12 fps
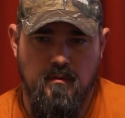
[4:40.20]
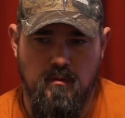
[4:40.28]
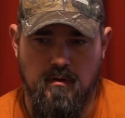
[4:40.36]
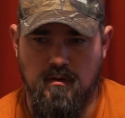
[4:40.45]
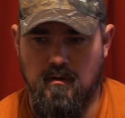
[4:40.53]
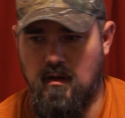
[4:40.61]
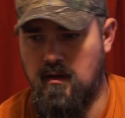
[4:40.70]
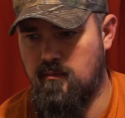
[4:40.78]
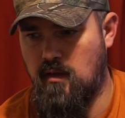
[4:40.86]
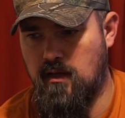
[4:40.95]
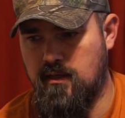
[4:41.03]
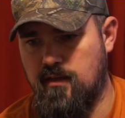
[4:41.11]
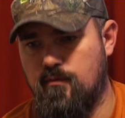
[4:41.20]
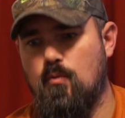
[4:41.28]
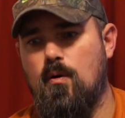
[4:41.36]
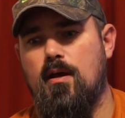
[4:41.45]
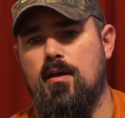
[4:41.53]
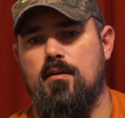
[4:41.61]
or a
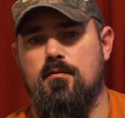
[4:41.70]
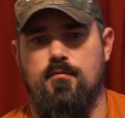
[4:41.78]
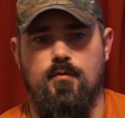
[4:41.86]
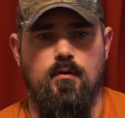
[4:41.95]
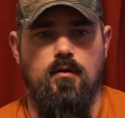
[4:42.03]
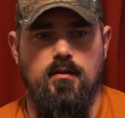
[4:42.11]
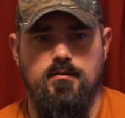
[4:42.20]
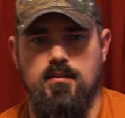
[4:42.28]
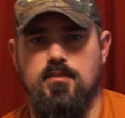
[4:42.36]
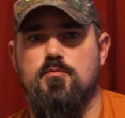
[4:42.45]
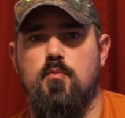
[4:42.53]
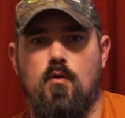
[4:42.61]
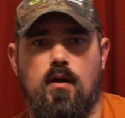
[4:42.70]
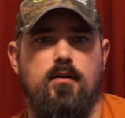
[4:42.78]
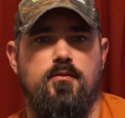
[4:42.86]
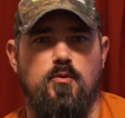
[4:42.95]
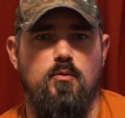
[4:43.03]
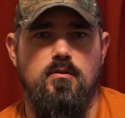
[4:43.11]
giveaway for Dinsmore
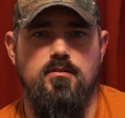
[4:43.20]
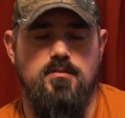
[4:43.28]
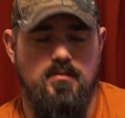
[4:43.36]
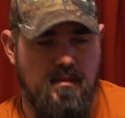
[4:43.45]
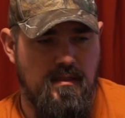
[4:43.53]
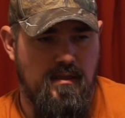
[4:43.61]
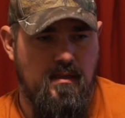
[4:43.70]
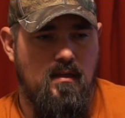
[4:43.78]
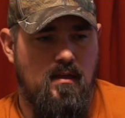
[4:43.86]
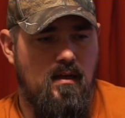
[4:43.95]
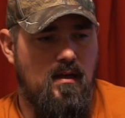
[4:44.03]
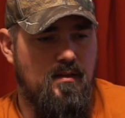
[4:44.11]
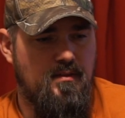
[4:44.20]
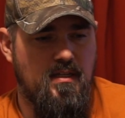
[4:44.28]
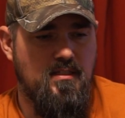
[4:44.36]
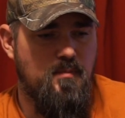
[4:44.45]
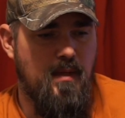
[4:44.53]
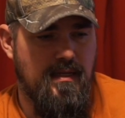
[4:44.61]
Outdoors.
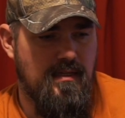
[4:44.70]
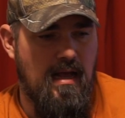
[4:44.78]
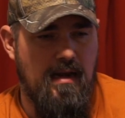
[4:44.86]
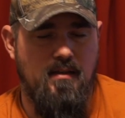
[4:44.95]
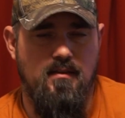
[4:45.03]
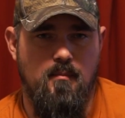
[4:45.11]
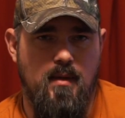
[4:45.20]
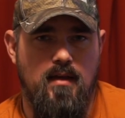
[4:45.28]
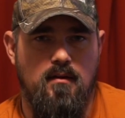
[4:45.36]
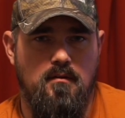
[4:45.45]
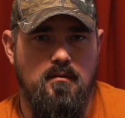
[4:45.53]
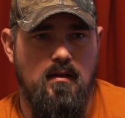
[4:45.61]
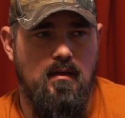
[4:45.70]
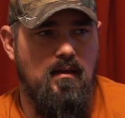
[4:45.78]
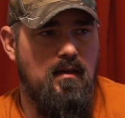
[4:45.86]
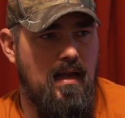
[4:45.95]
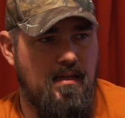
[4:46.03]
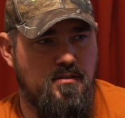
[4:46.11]
Thanks, man. Got it in the mail.
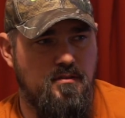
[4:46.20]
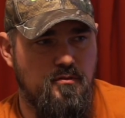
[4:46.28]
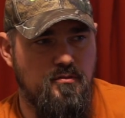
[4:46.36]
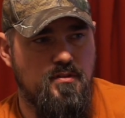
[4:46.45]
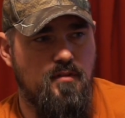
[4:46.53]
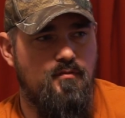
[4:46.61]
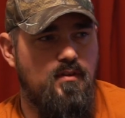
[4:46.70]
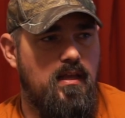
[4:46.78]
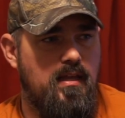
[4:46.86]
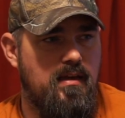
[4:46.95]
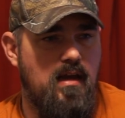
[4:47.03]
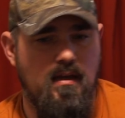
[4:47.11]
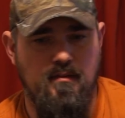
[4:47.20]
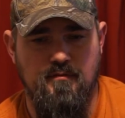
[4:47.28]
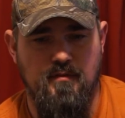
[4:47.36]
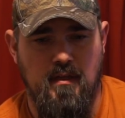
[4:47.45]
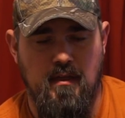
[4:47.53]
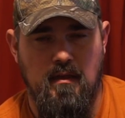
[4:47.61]
I actually used a fillet
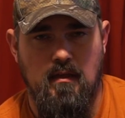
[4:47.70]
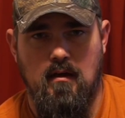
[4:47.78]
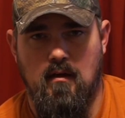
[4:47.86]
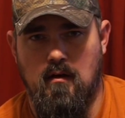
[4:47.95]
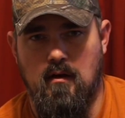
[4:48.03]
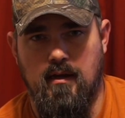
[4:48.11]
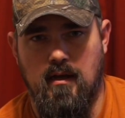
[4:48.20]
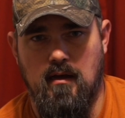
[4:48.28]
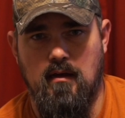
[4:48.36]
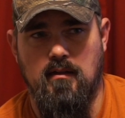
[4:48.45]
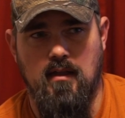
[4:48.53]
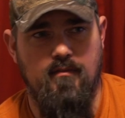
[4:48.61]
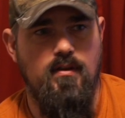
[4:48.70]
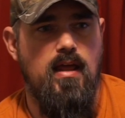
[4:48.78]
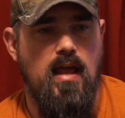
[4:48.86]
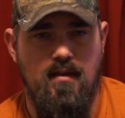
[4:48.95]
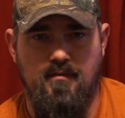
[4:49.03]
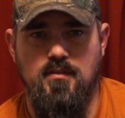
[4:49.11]
knife on
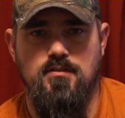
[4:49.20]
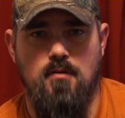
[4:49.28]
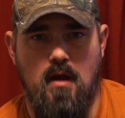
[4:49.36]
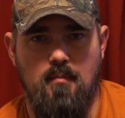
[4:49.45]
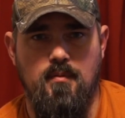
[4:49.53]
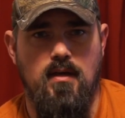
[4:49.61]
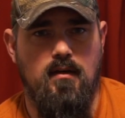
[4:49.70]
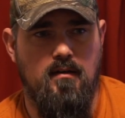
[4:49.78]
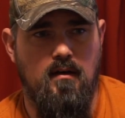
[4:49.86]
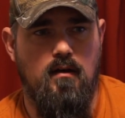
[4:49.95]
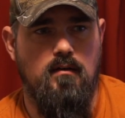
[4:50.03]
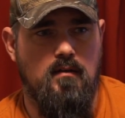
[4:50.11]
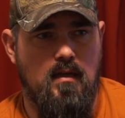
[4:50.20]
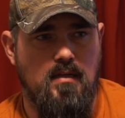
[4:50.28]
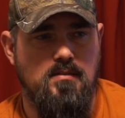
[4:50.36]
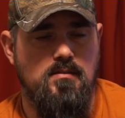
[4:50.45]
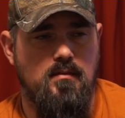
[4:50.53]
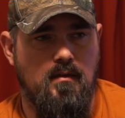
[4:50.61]
11.5-inch crappie I caught
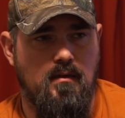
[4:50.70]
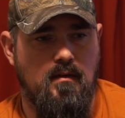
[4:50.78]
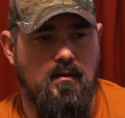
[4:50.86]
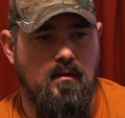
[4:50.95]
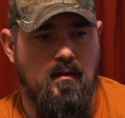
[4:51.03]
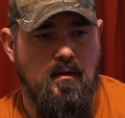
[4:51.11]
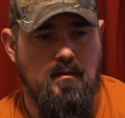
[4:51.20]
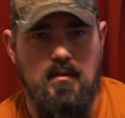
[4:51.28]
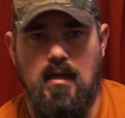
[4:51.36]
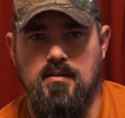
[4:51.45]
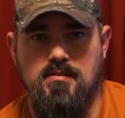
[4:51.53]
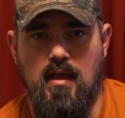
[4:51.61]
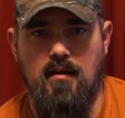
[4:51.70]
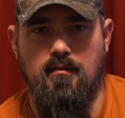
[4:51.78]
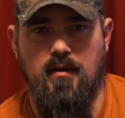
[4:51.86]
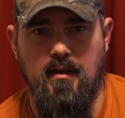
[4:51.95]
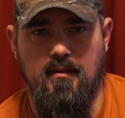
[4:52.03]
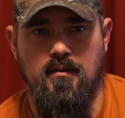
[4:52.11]
last
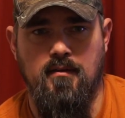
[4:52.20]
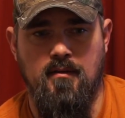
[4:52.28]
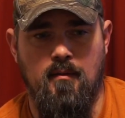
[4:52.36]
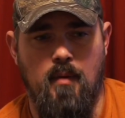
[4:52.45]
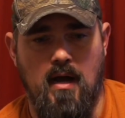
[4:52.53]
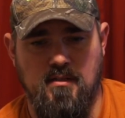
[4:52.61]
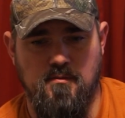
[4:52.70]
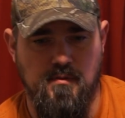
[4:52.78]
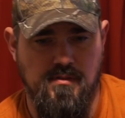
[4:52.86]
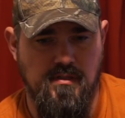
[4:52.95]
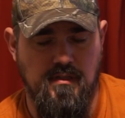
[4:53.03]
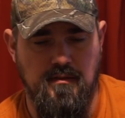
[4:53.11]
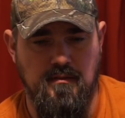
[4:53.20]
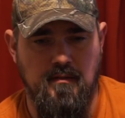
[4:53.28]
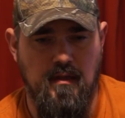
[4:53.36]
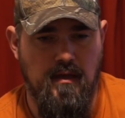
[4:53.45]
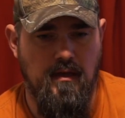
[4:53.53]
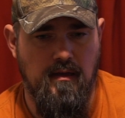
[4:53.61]
Saturday. The box was sitting
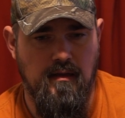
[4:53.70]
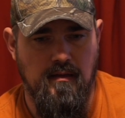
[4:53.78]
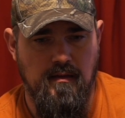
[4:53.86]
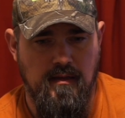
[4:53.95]
on